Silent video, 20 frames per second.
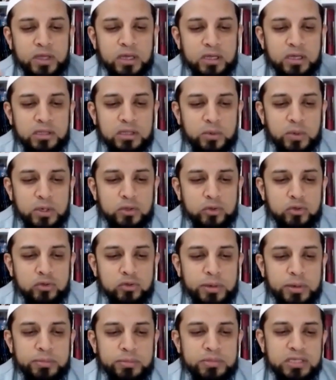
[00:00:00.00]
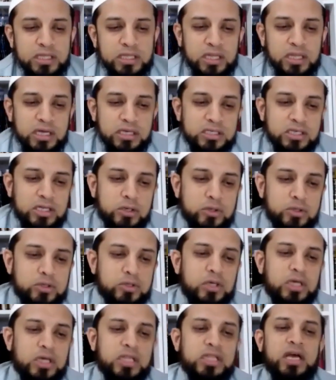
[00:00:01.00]
The one who remembers Allah is close
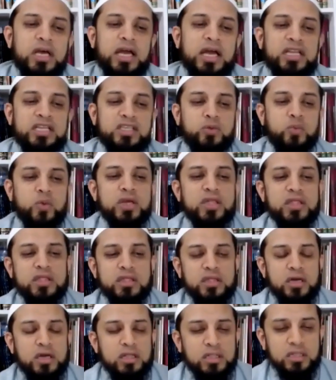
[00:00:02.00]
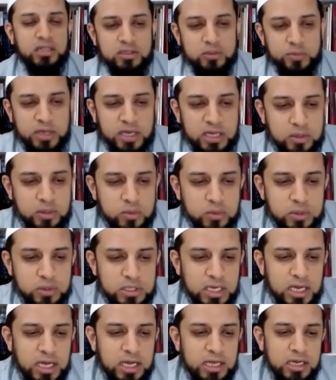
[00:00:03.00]
to Allah and is with Allah subhanahu wa
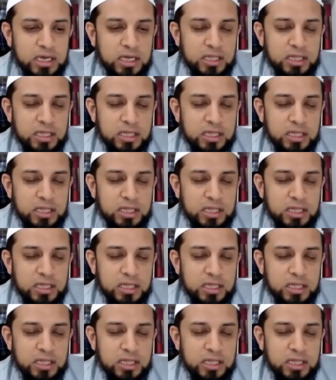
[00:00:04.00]
ta'ala.